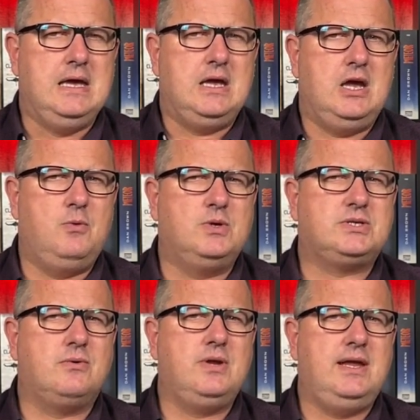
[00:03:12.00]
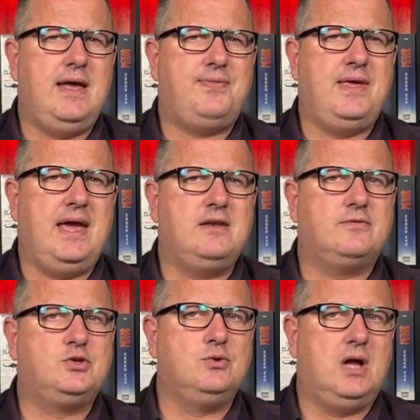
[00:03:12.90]
It was only at the end of
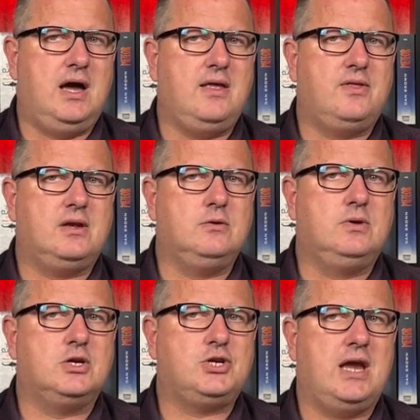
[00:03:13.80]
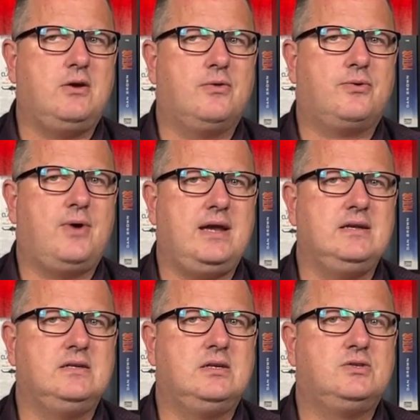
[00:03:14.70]
July that Lukashenko threatened